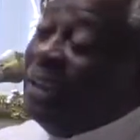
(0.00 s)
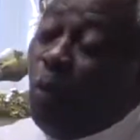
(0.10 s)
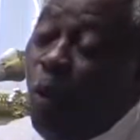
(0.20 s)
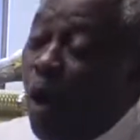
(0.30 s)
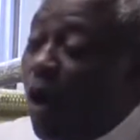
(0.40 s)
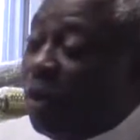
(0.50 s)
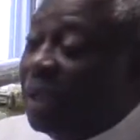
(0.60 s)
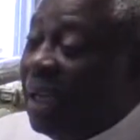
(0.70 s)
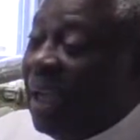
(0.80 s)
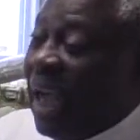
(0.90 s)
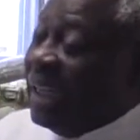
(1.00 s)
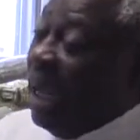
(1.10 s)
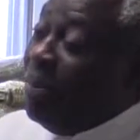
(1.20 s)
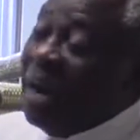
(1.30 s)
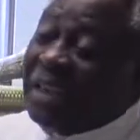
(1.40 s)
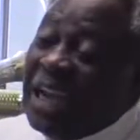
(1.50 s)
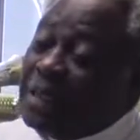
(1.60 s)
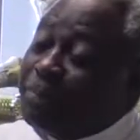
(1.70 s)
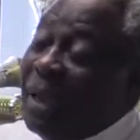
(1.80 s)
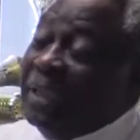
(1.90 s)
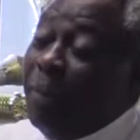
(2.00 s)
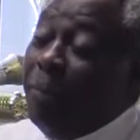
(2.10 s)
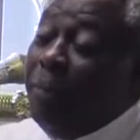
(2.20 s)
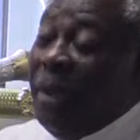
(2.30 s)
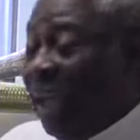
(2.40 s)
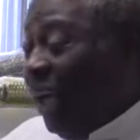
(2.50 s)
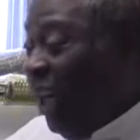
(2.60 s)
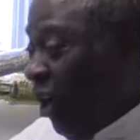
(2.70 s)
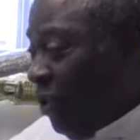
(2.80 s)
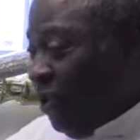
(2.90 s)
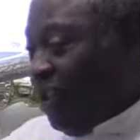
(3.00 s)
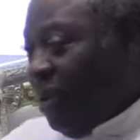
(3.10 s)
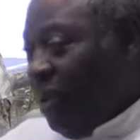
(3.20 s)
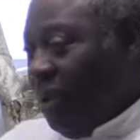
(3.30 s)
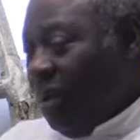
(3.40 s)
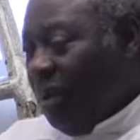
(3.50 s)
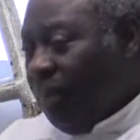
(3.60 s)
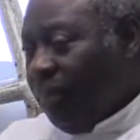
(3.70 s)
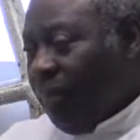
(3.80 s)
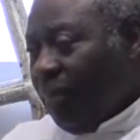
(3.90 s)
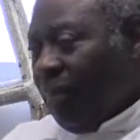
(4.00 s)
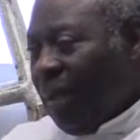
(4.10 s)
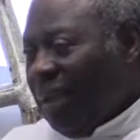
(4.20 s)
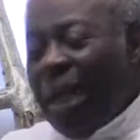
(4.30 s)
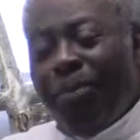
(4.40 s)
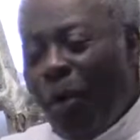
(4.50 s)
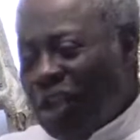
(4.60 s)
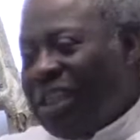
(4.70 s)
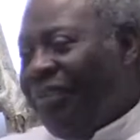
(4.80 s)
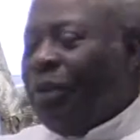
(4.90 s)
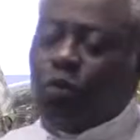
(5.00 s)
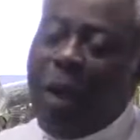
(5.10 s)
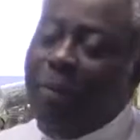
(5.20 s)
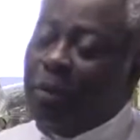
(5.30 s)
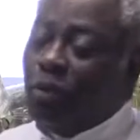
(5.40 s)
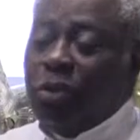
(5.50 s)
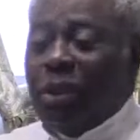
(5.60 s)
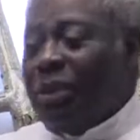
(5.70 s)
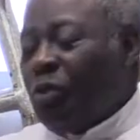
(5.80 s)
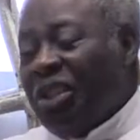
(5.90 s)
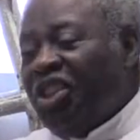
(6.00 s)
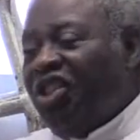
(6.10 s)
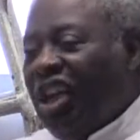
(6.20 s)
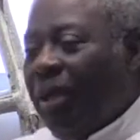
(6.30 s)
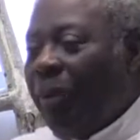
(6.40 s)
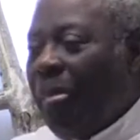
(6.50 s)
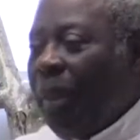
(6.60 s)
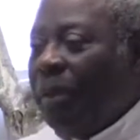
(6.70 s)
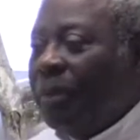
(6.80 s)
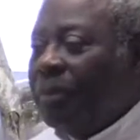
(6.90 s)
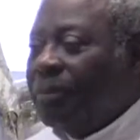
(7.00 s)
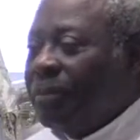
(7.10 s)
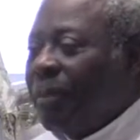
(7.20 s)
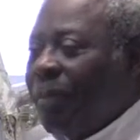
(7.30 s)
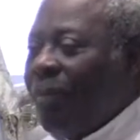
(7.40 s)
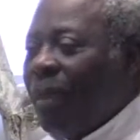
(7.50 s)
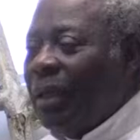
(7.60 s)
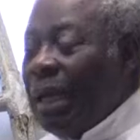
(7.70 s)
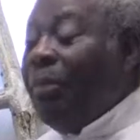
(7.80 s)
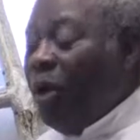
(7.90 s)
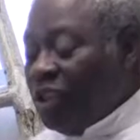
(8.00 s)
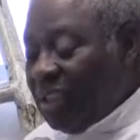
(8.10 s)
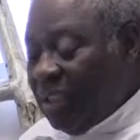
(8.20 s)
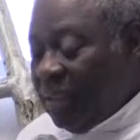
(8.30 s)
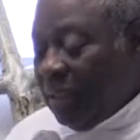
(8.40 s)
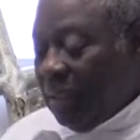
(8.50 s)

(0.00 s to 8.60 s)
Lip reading: the world, and America is spending billions. They must give it to Israel. They must.